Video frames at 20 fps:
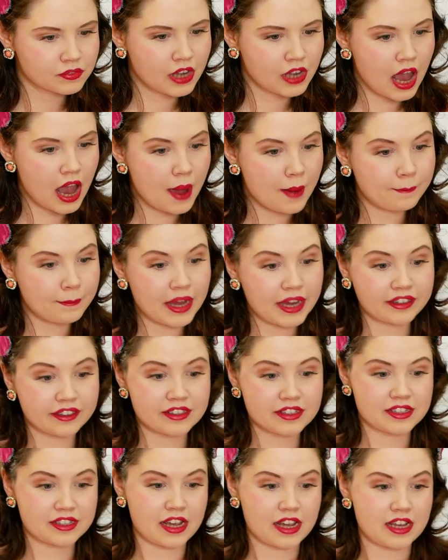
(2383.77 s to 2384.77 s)
Megan
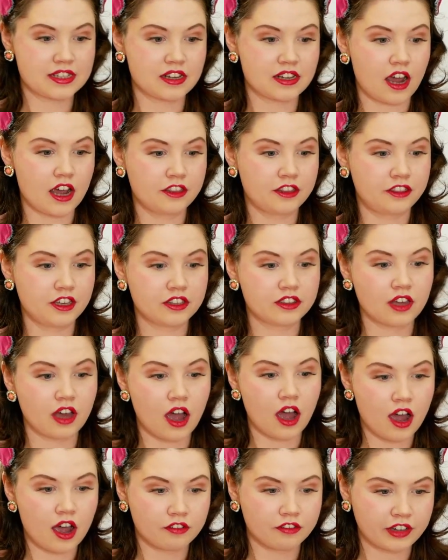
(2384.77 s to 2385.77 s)
says, I think the
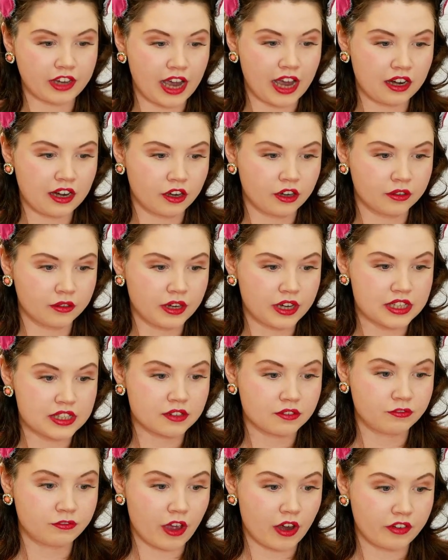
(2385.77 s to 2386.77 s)
half calot is a
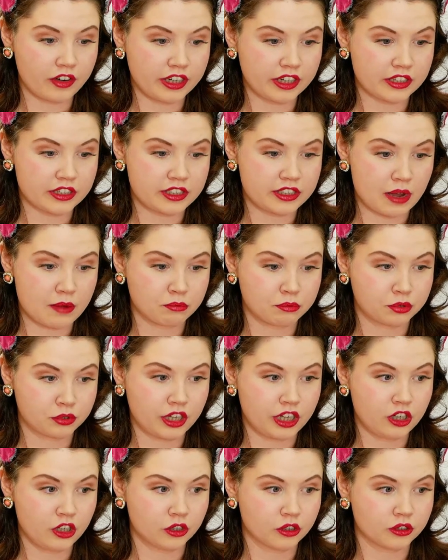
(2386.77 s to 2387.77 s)
very contemporary
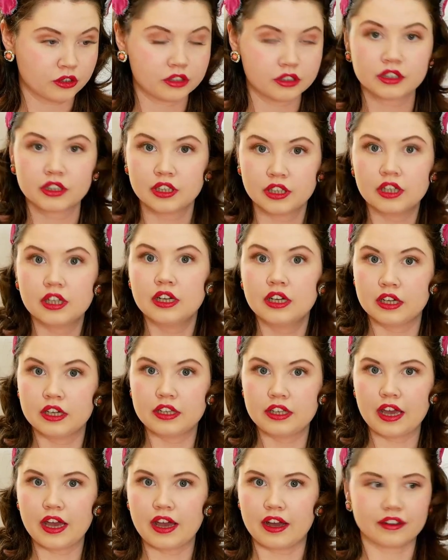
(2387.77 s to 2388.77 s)
look.
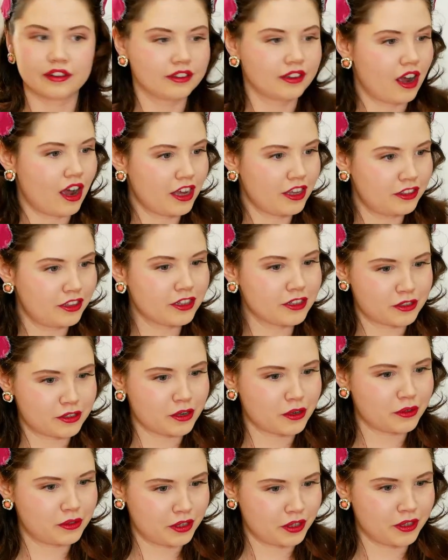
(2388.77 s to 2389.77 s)
Yeah, I think so
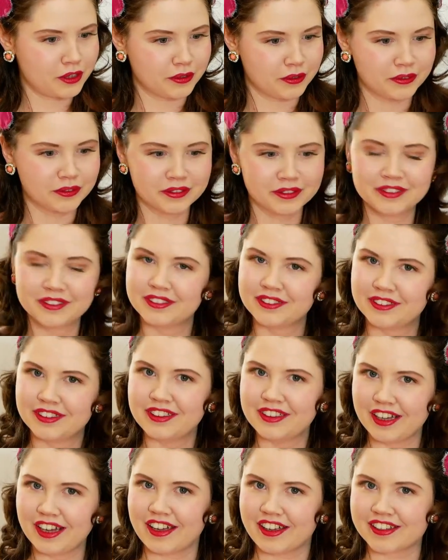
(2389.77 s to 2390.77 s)
too.
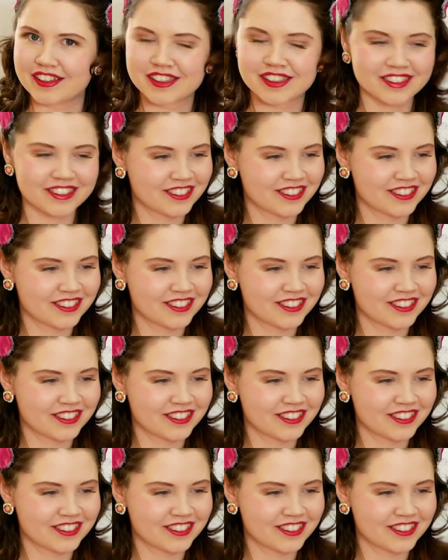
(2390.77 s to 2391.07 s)
Yes.